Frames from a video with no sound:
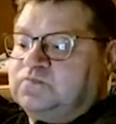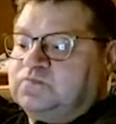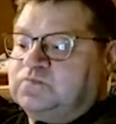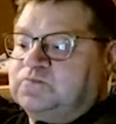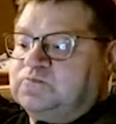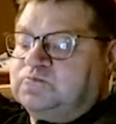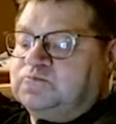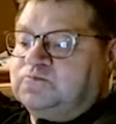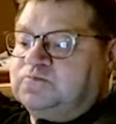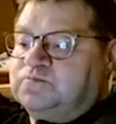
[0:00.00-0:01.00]

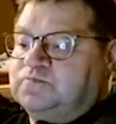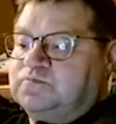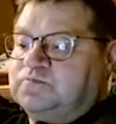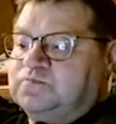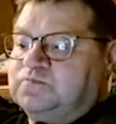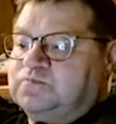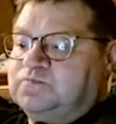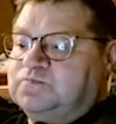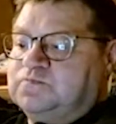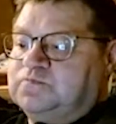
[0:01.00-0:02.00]

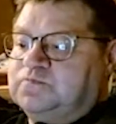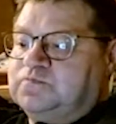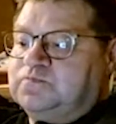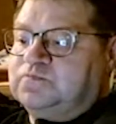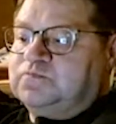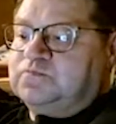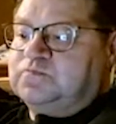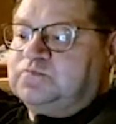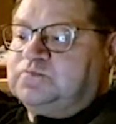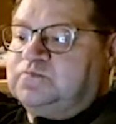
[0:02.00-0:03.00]

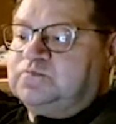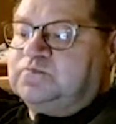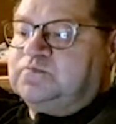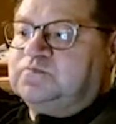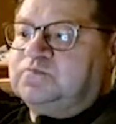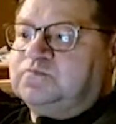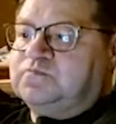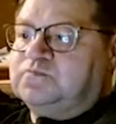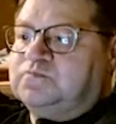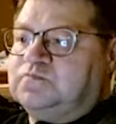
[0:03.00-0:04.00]

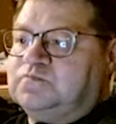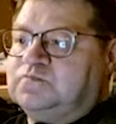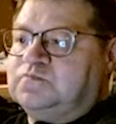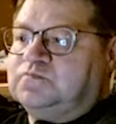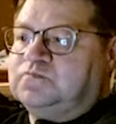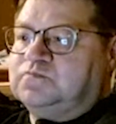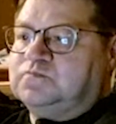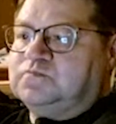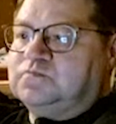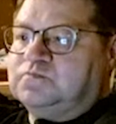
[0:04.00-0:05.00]

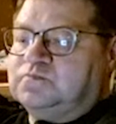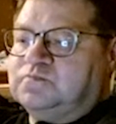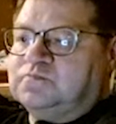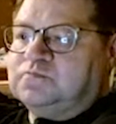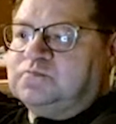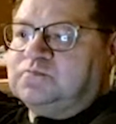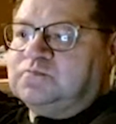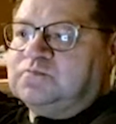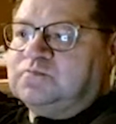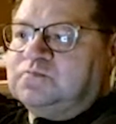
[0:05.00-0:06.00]

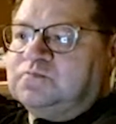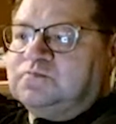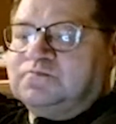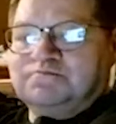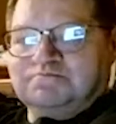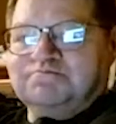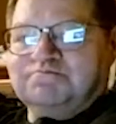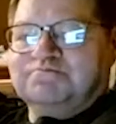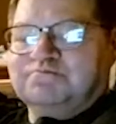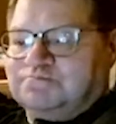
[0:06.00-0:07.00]

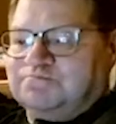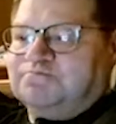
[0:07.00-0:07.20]
No words are spoken by the person on screen.